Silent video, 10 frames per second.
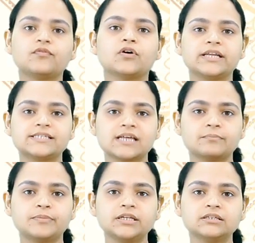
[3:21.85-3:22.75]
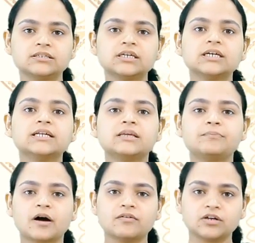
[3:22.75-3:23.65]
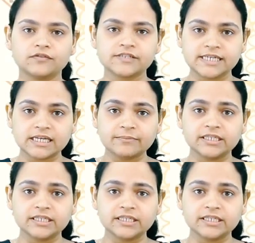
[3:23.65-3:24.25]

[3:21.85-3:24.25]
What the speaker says: For example, the power of steam